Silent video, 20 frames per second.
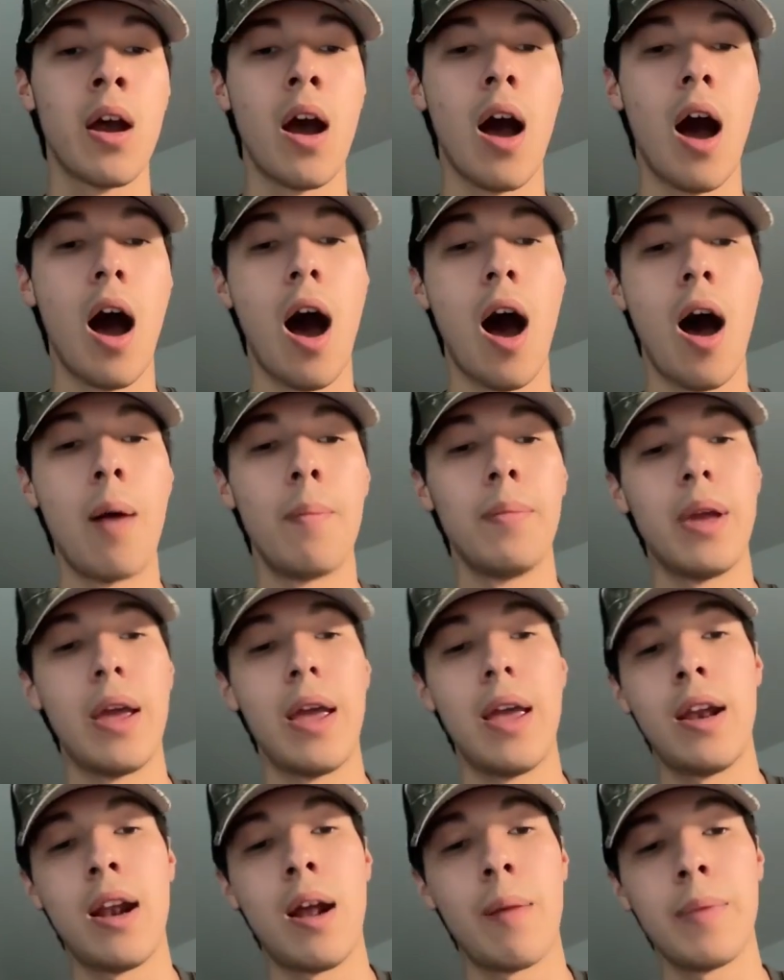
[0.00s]

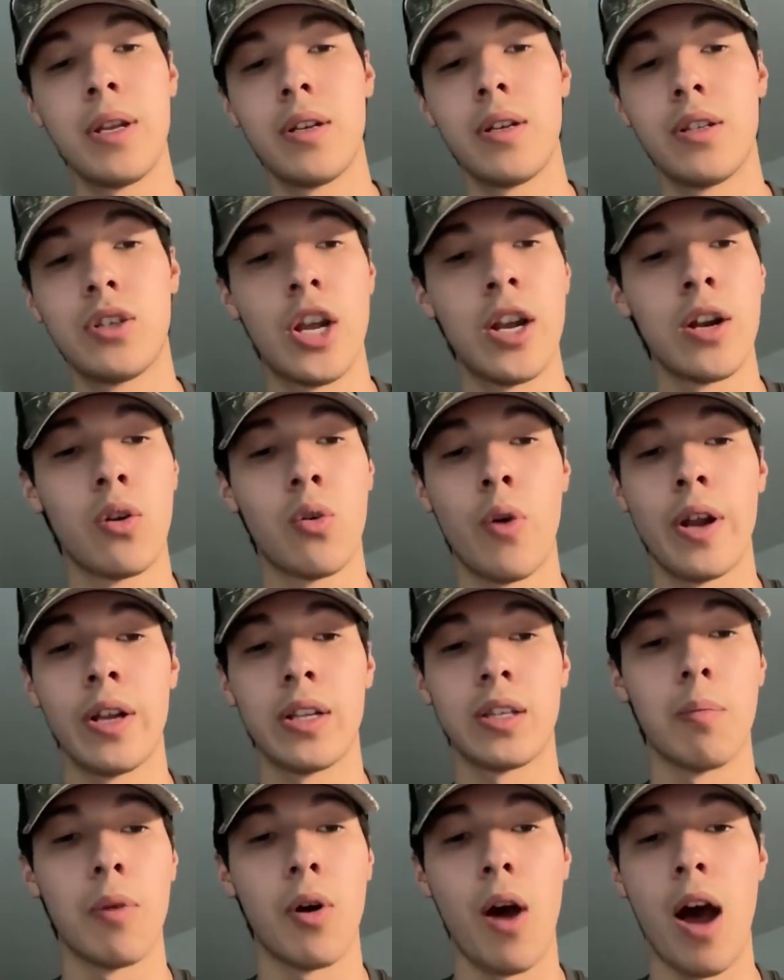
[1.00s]
And I mean, Jaden Quaidance
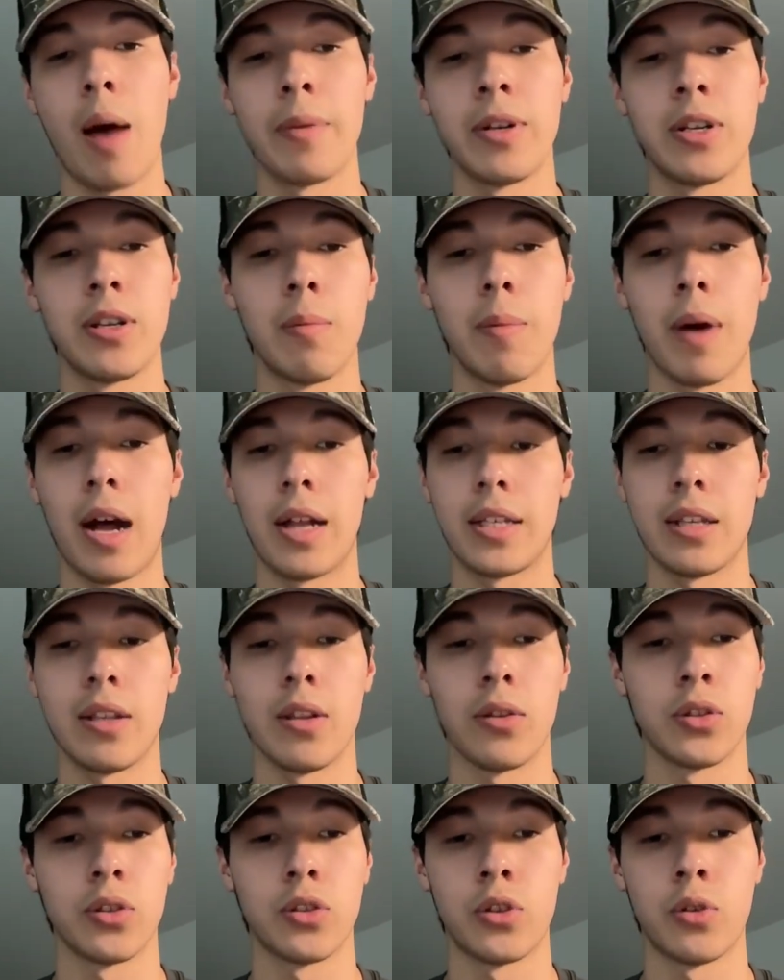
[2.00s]
and Mohamed Diabate,
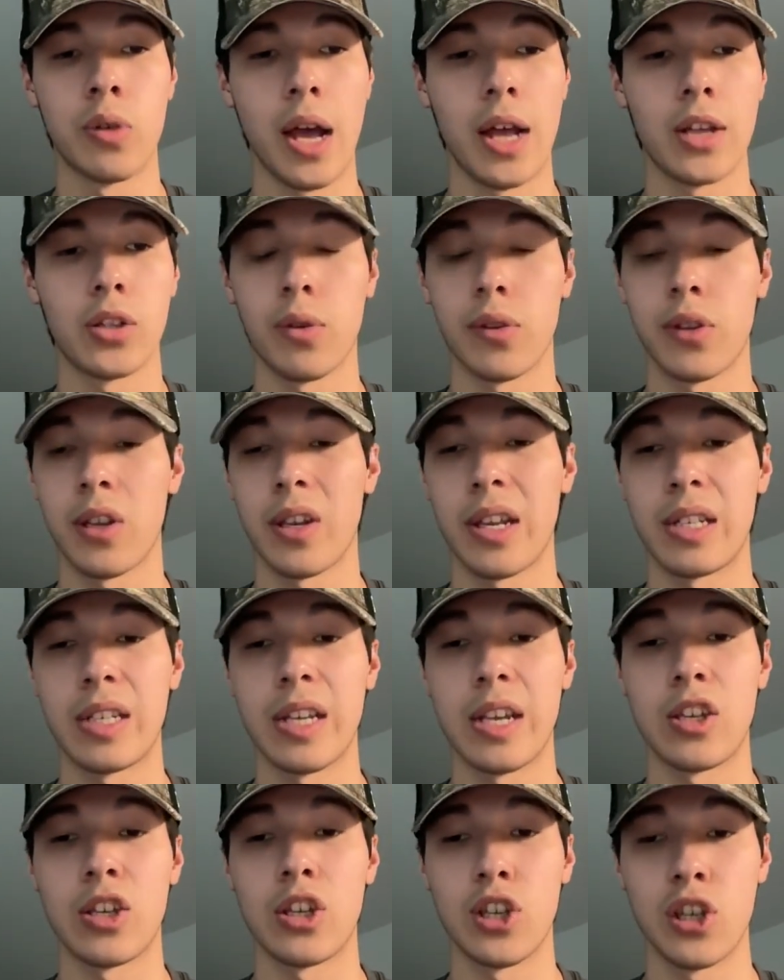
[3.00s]
those are two guys who I think could
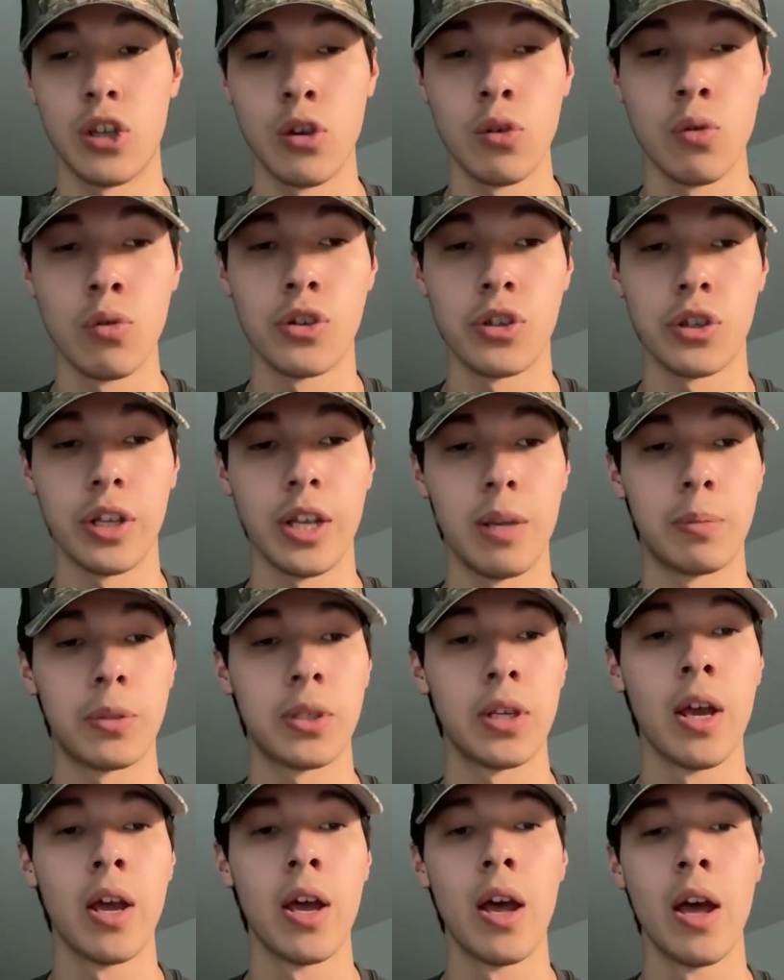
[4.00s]
take huge
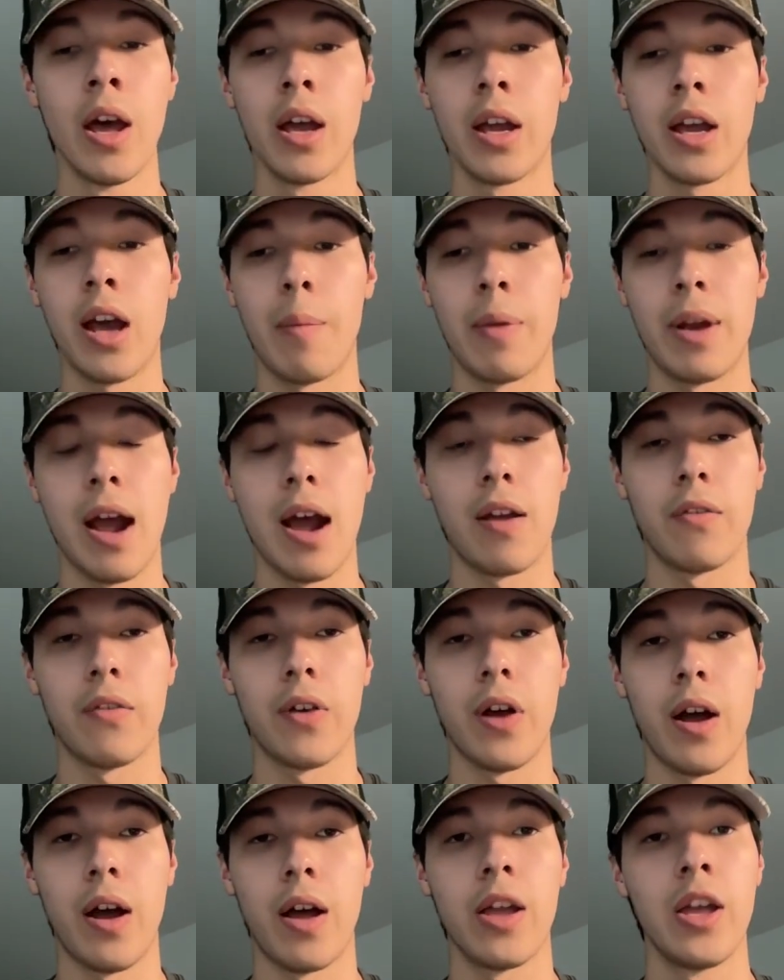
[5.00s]
leaps coming out
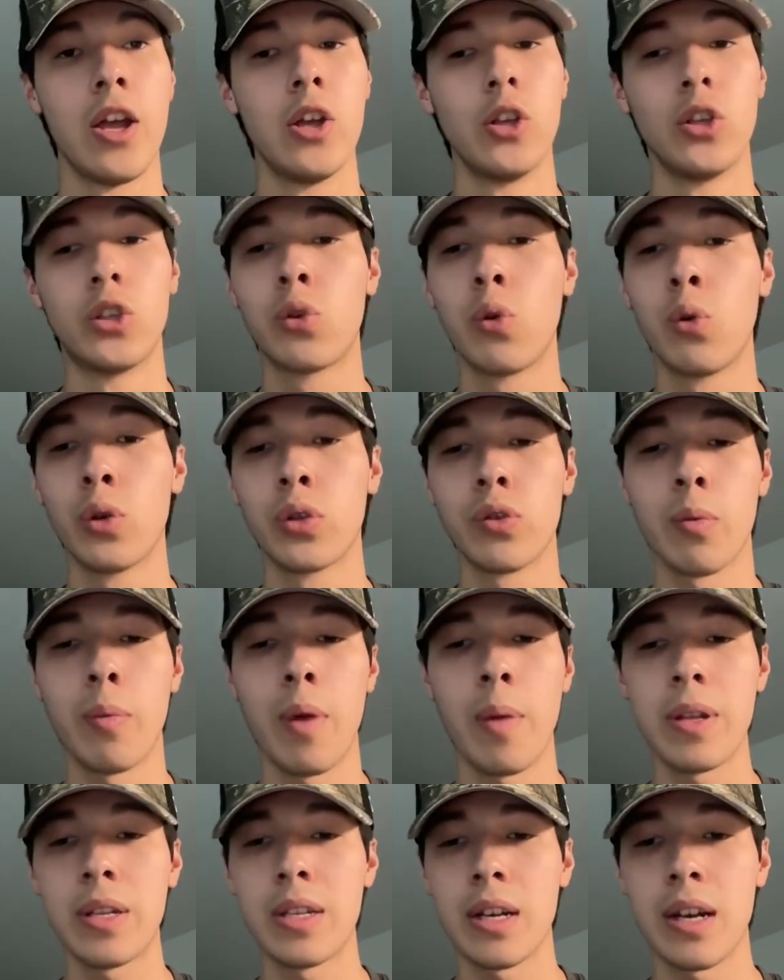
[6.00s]
of schools where
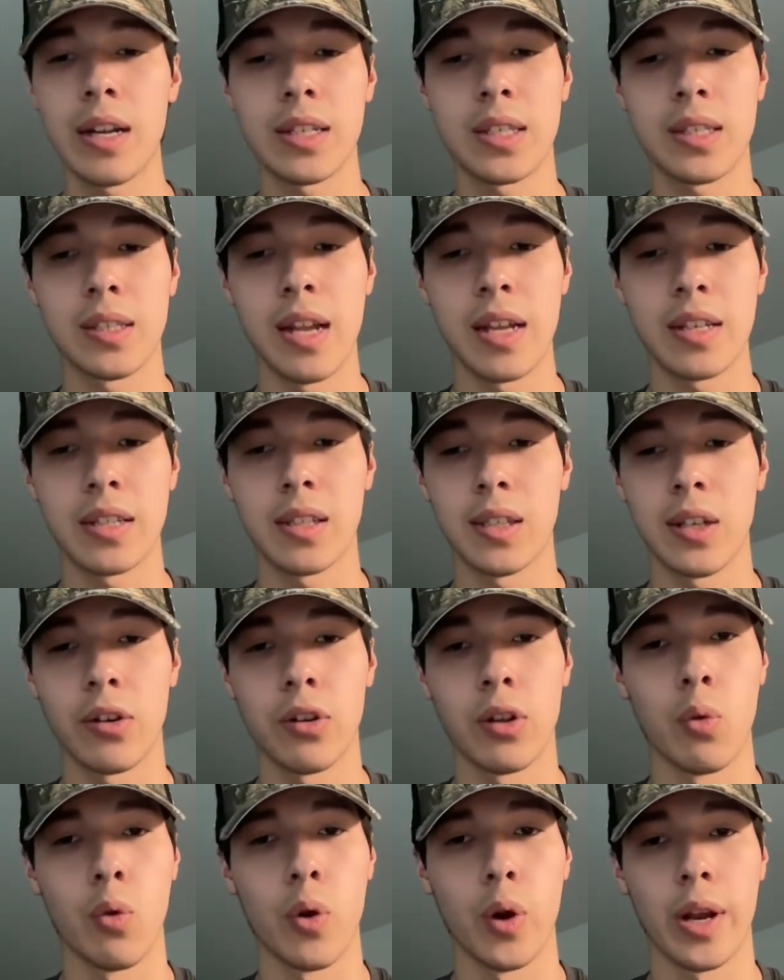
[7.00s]
maybe didn't
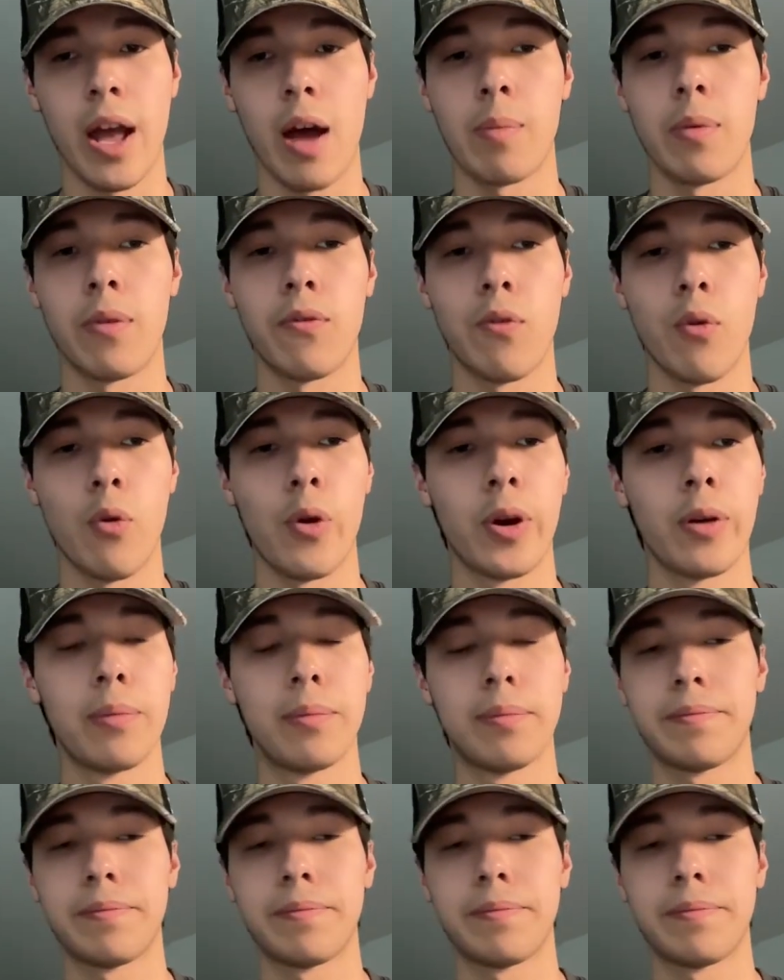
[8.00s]
necessarily work out before.